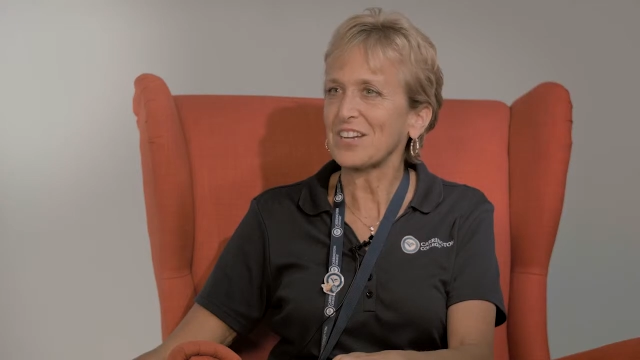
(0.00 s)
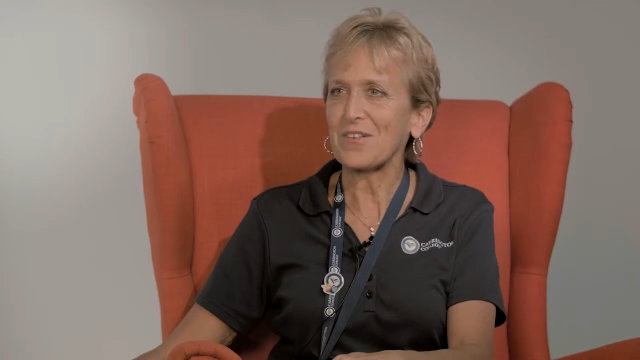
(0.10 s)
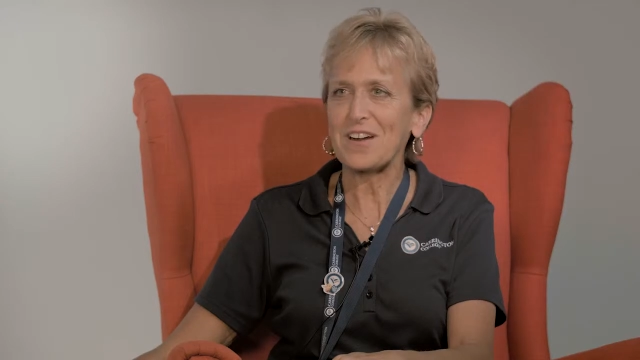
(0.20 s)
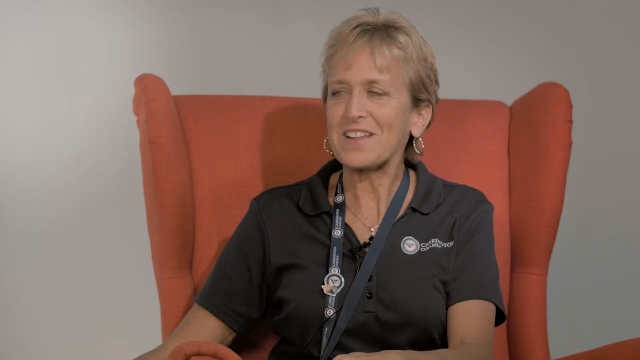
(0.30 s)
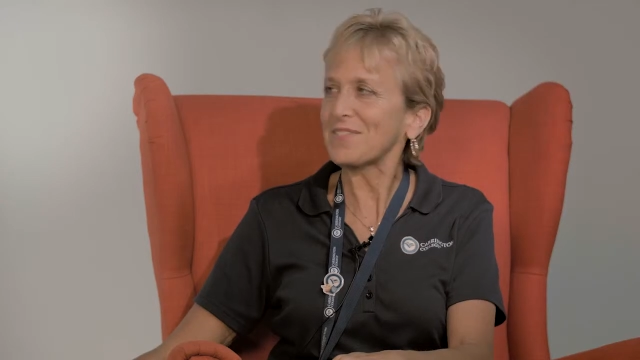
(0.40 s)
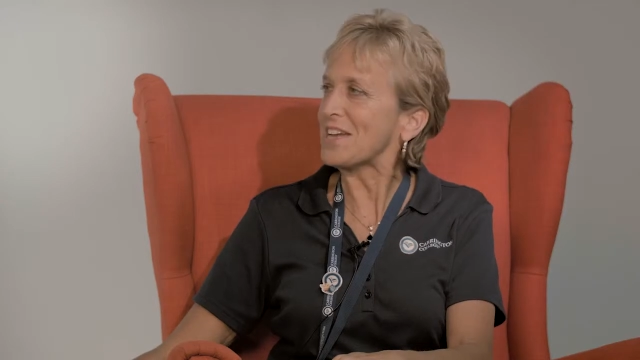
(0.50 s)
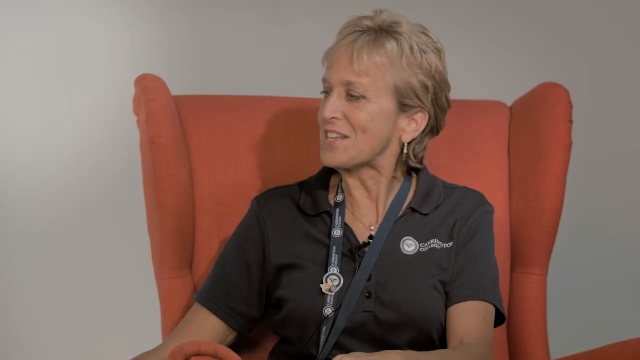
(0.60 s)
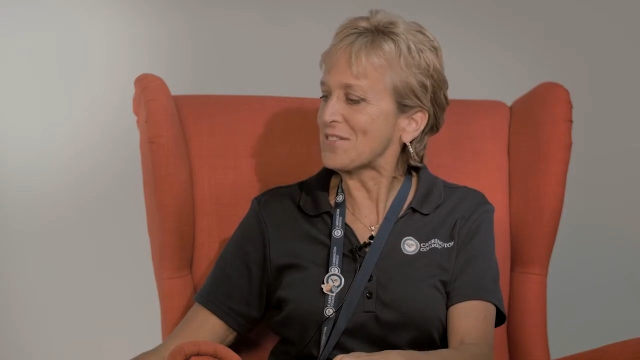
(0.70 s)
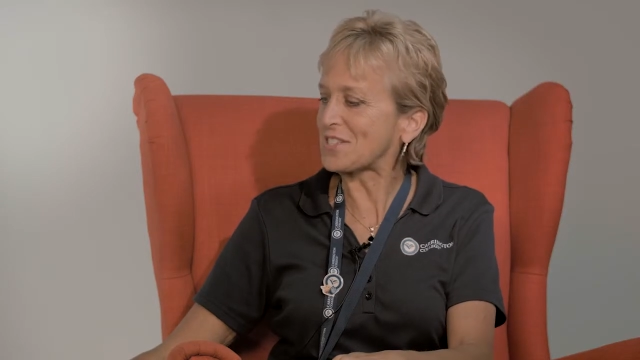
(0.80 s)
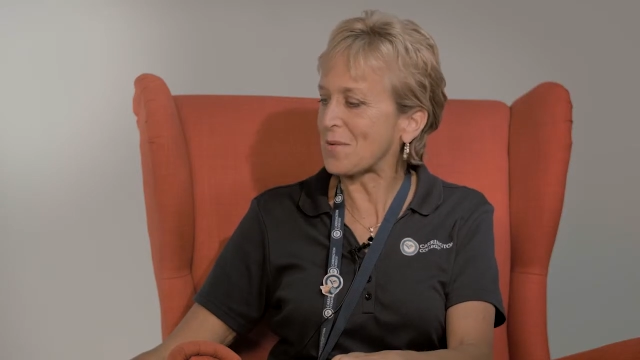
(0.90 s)
All right, thank
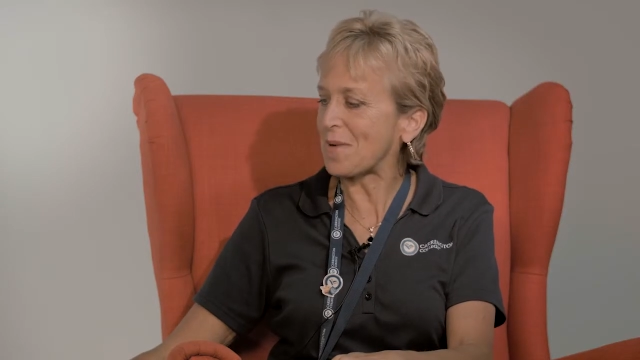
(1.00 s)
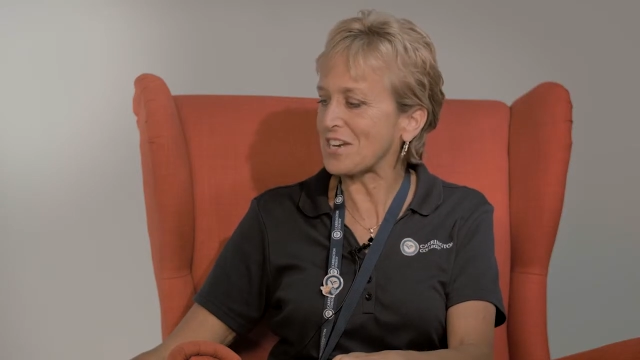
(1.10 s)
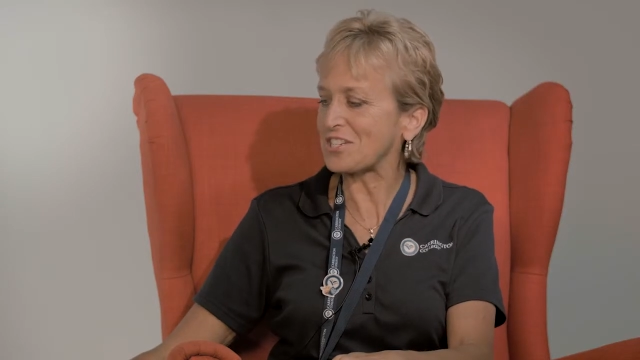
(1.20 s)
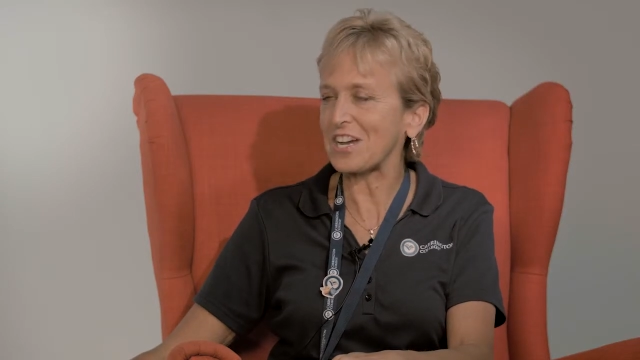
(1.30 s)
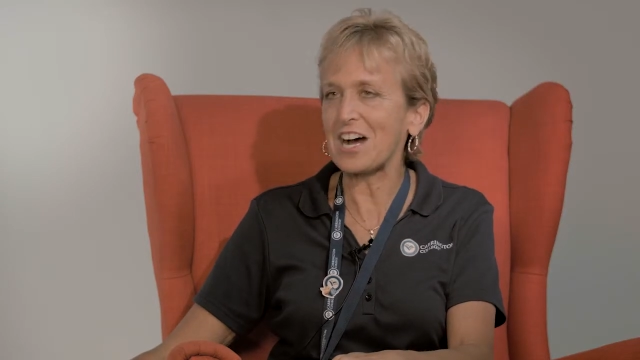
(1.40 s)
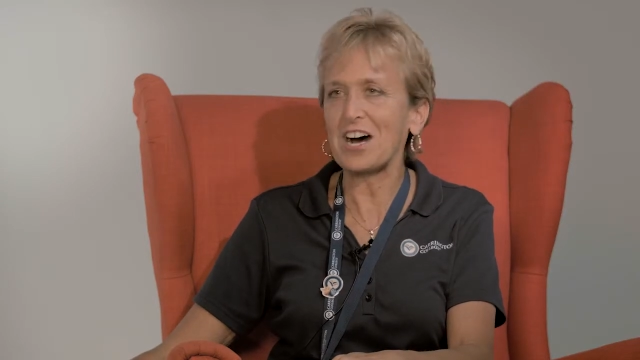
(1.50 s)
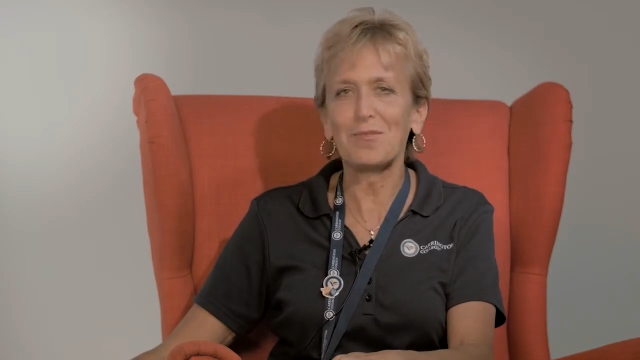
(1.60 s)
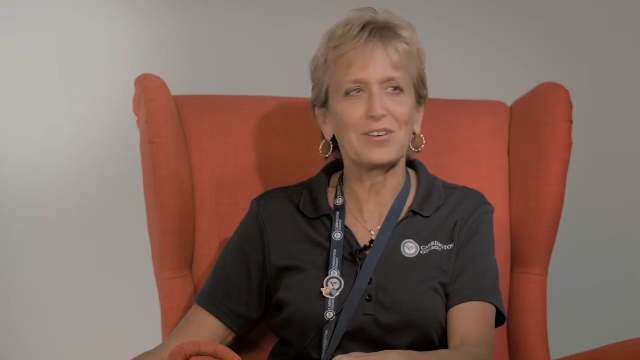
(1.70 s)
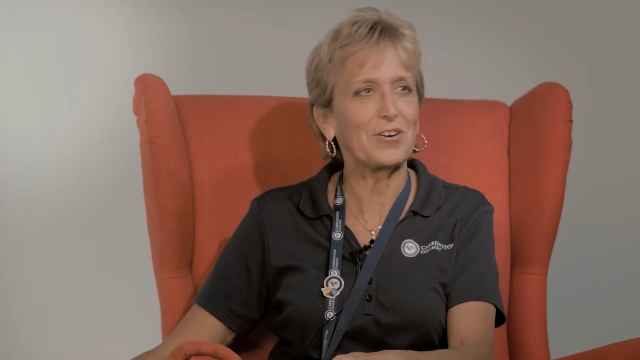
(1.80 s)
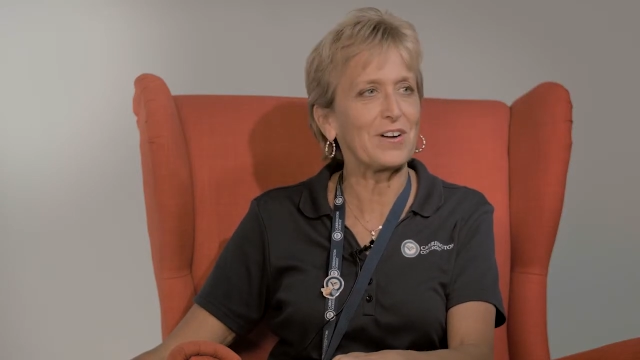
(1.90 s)
you so much.
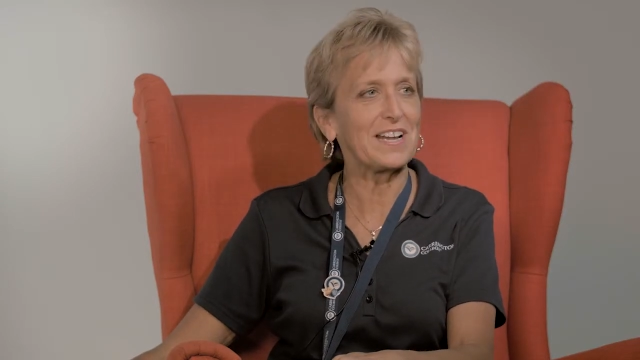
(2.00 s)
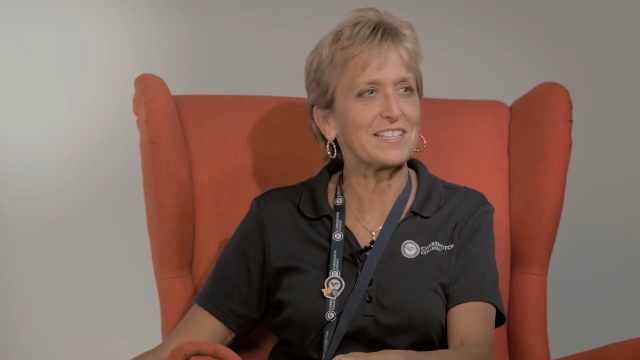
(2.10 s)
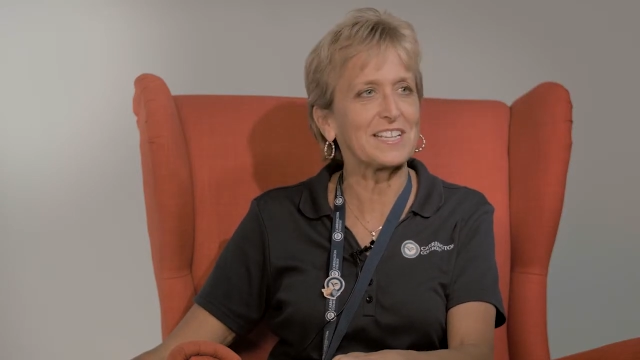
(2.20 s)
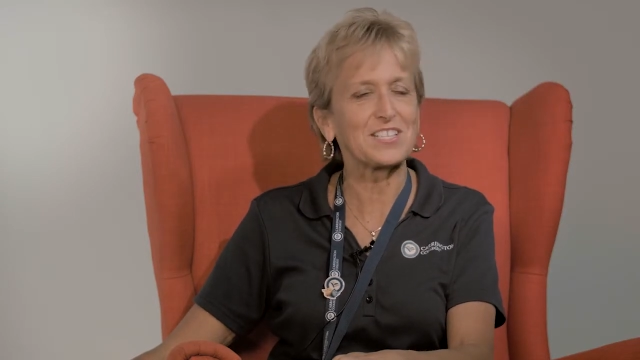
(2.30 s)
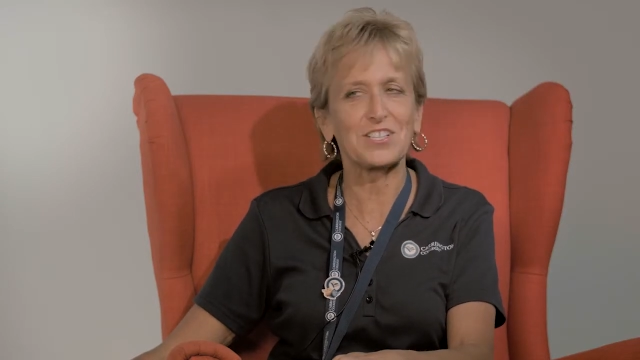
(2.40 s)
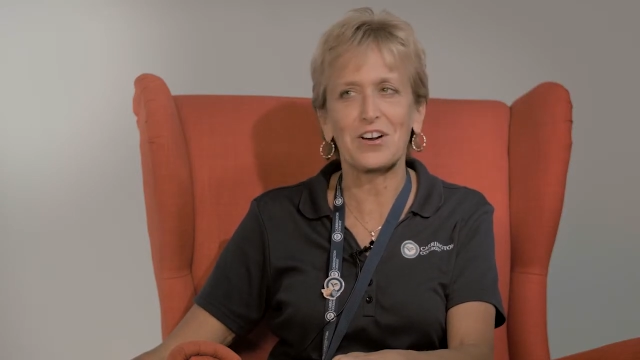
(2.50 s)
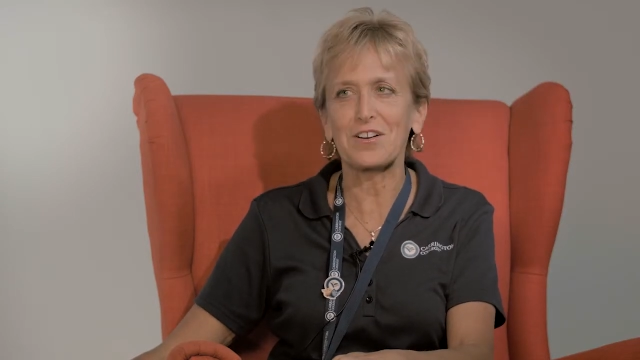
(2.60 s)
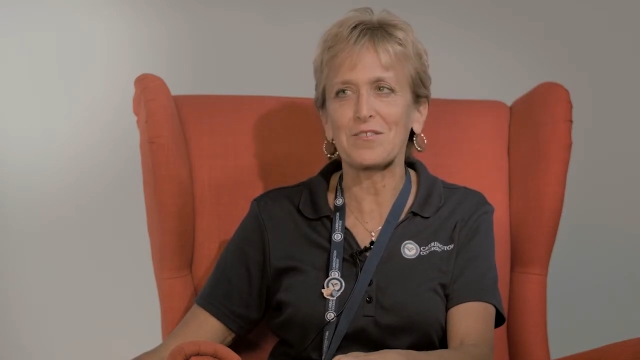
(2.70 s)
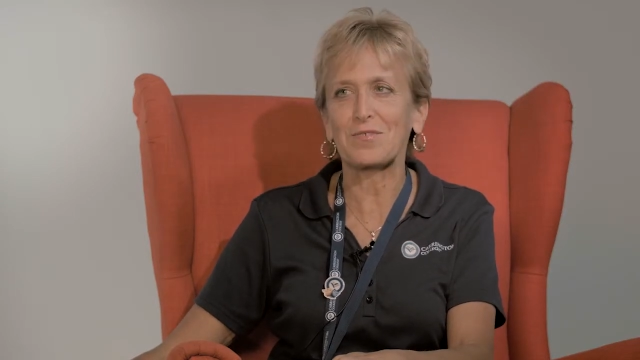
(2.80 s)
We'll go ahead and get started.